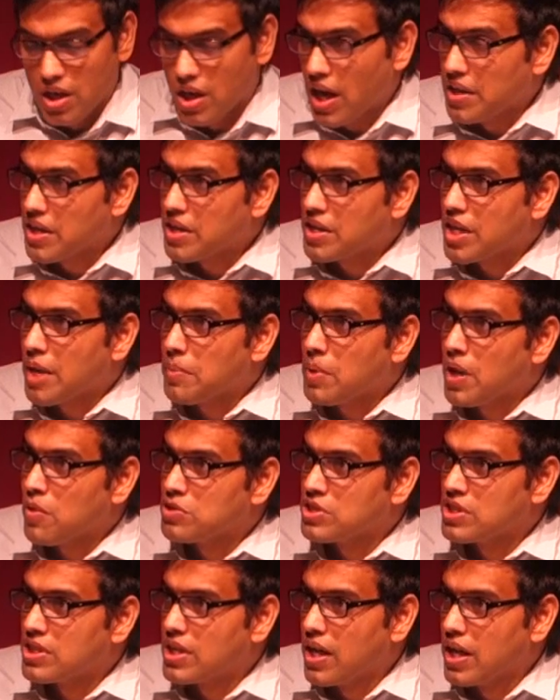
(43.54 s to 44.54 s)
At that time, I
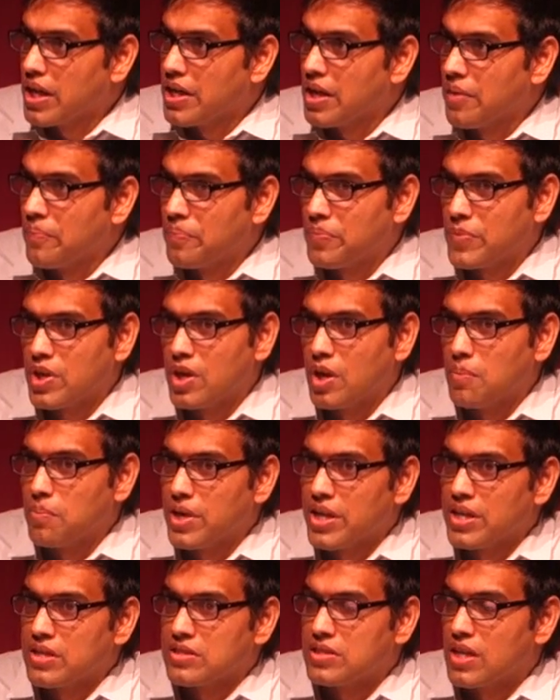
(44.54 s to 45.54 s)
was in Kalina, a
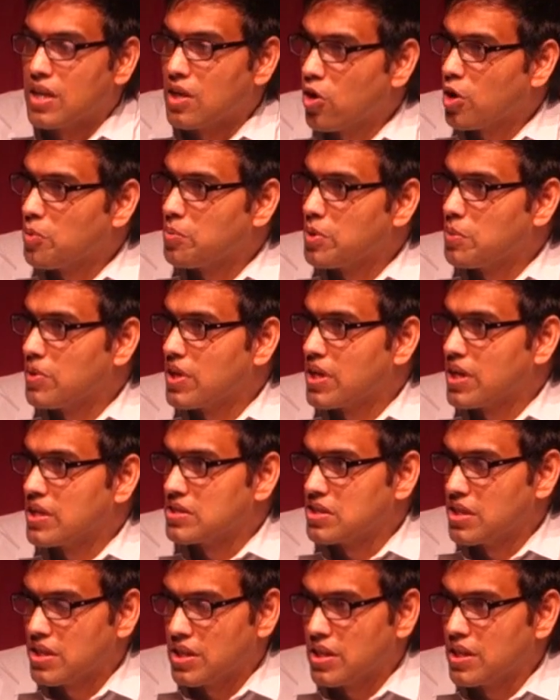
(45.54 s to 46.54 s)
place that a lot of people
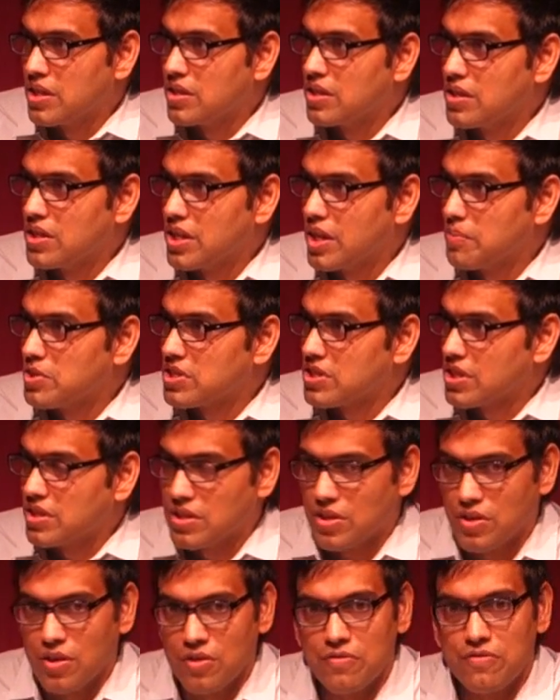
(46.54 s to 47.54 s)
considered the
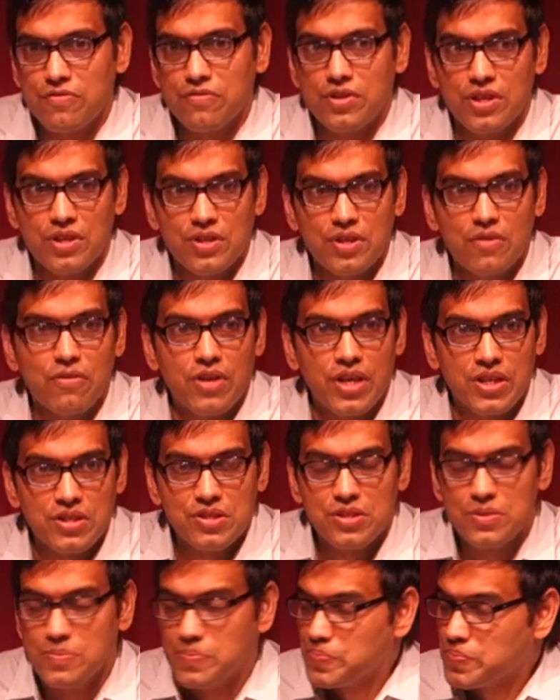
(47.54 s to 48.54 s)
epicenter of the
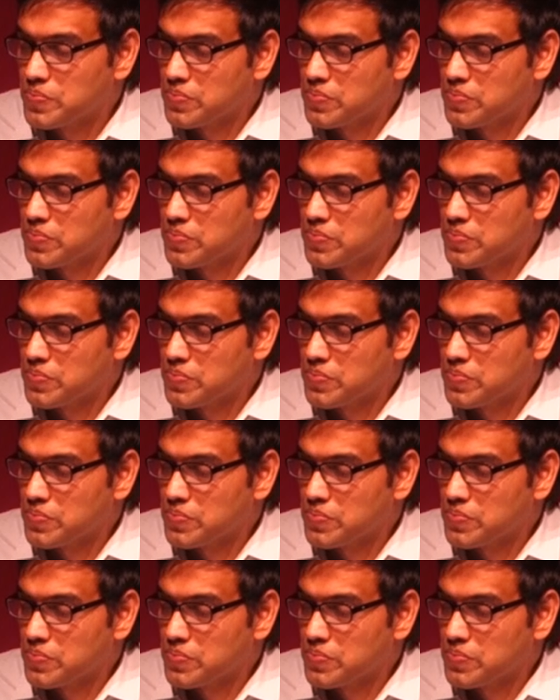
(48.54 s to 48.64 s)
floods.